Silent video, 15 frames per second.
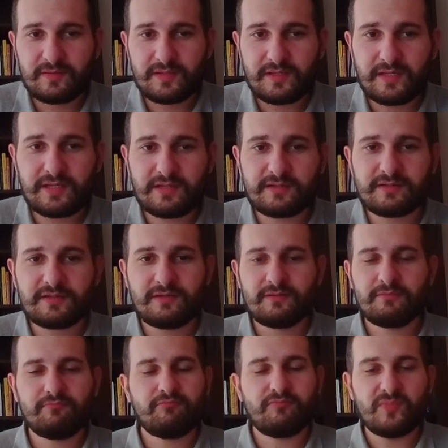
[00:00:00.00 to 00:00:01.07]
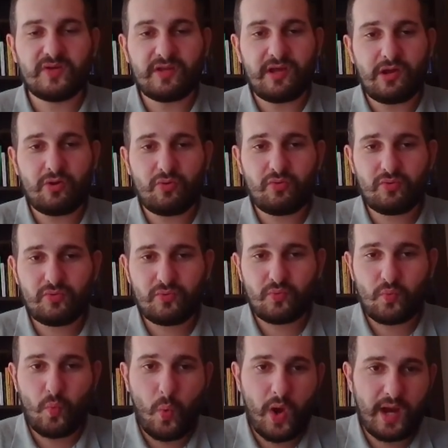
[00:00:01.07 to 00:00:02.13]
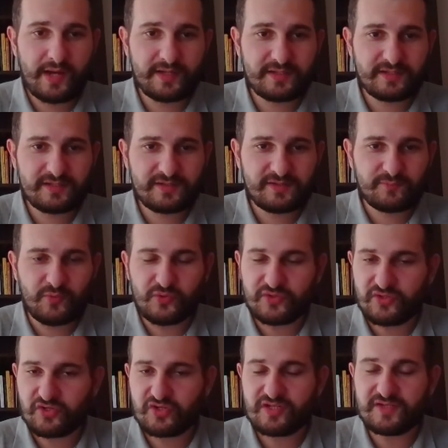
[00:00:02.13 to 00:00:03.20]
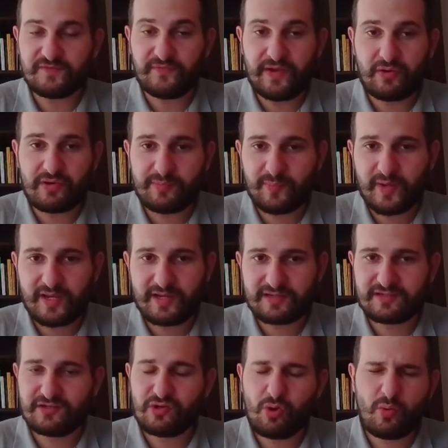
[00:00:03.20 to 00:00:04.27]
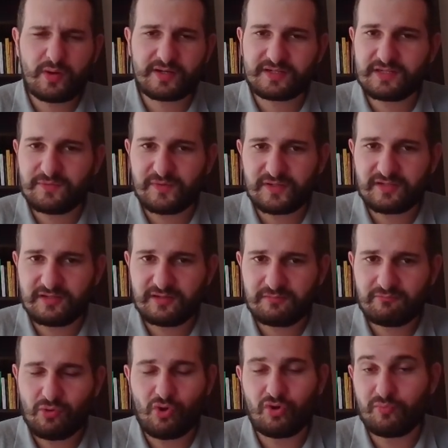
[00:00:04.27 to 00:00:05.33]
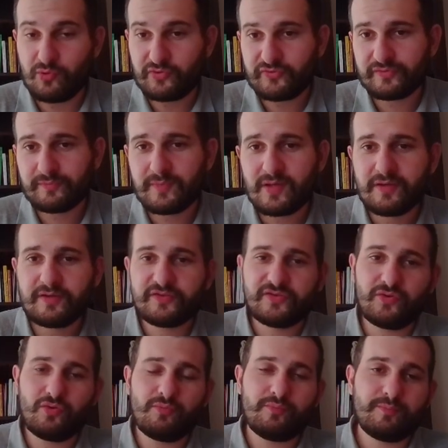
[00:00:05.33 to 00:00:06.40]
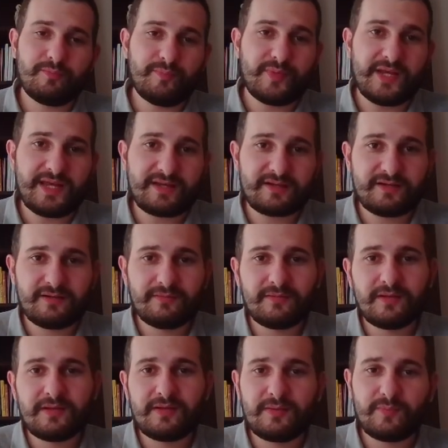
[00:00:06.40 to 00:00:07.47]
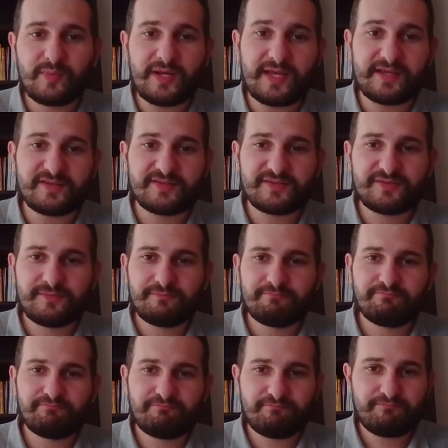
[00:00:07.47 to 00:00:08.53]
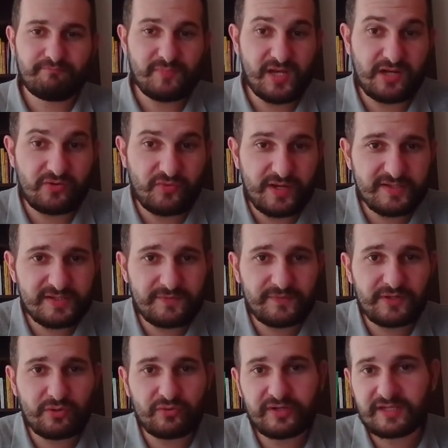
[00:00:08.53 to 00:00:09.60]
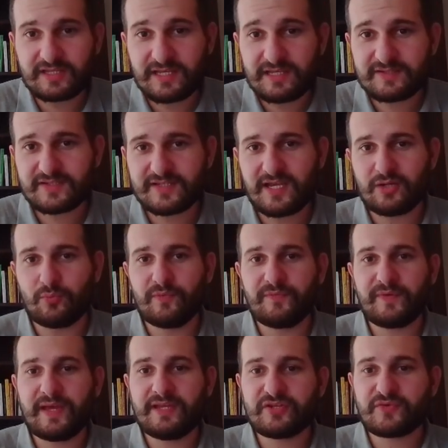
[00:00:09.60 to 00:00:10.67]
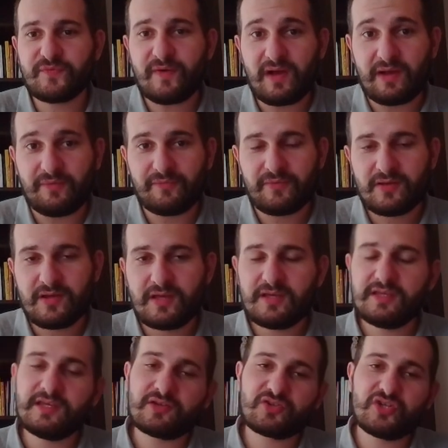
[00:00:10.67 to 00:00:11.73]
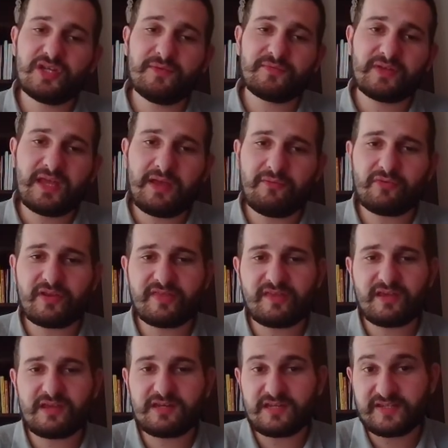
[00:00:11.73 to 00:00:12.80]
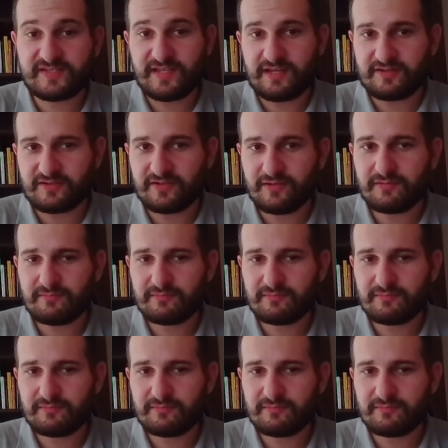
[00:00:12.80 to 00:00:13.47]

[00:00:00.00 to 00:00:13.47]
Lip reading: and now white's position is very bad, no activity almost. So black plays aggressively on the king side with h5. He achieved everything in the center